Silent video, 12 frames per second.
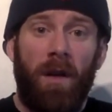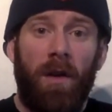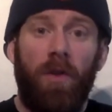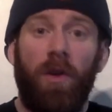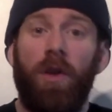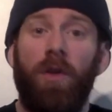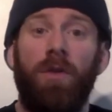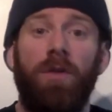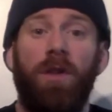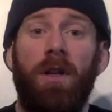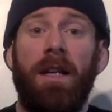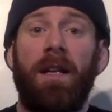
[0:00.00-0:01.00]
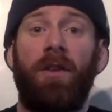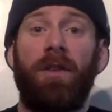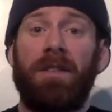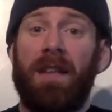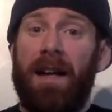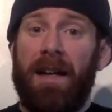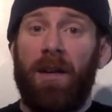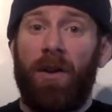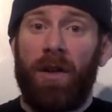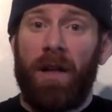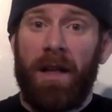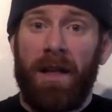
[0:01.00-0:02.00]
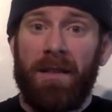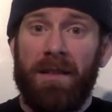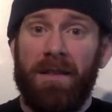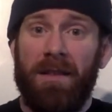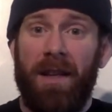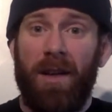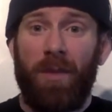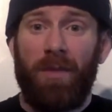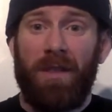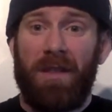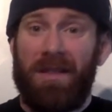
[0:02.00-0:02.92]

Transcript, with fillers: You can also click on this icon here to stay up to